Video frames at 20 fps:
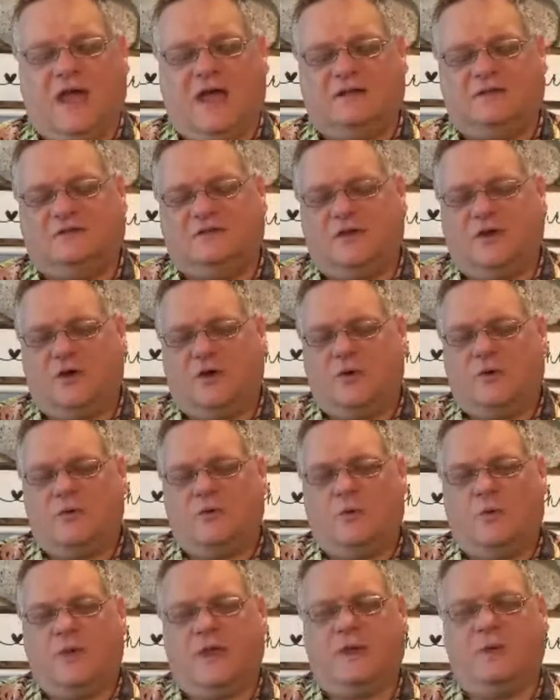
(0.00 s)
And
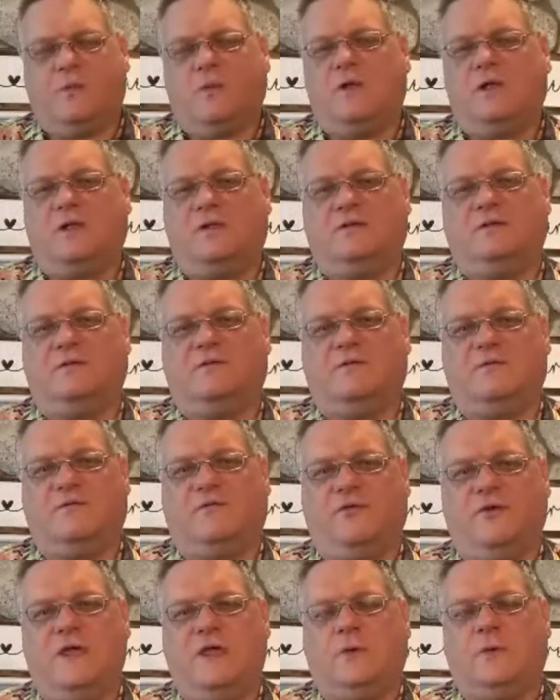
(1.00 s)
so we will
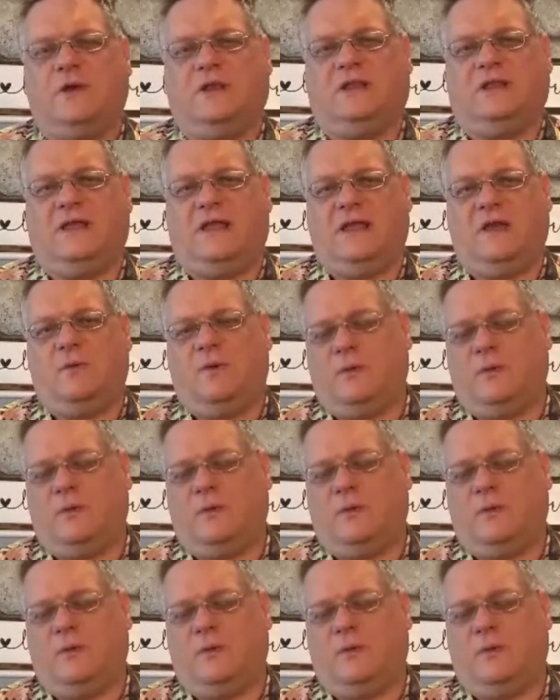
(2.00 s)
frequently,